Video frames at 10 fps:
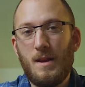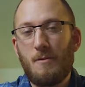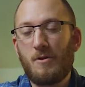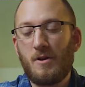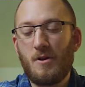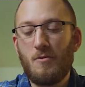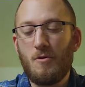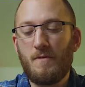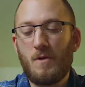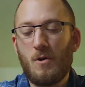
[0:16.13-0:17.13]
Now we're going to go
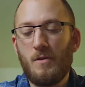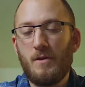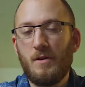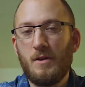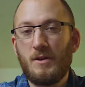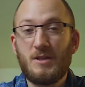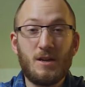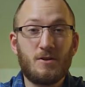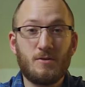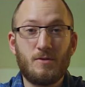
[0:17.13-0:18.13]
over all the
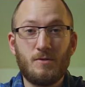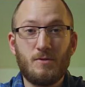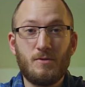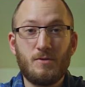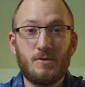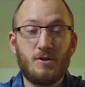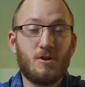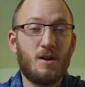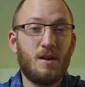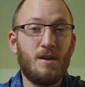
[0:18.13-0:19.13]
essential tools
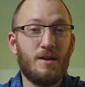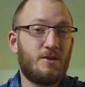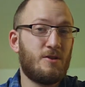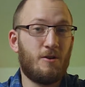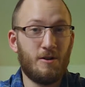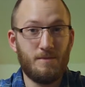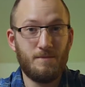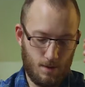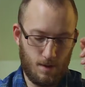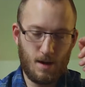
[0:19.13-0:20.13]
you're going to need to get started.
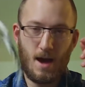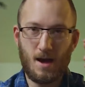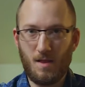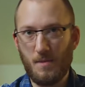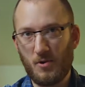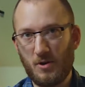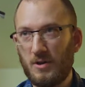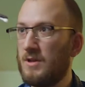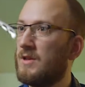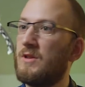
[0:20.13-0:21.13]
So you got
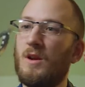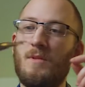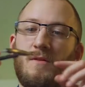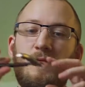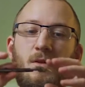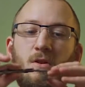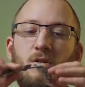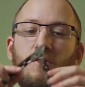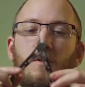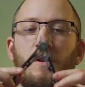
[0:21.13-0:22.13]
clippers. This is going to be the
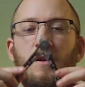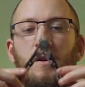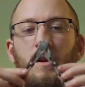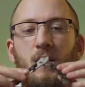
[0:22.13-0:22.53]
first tool that you're going to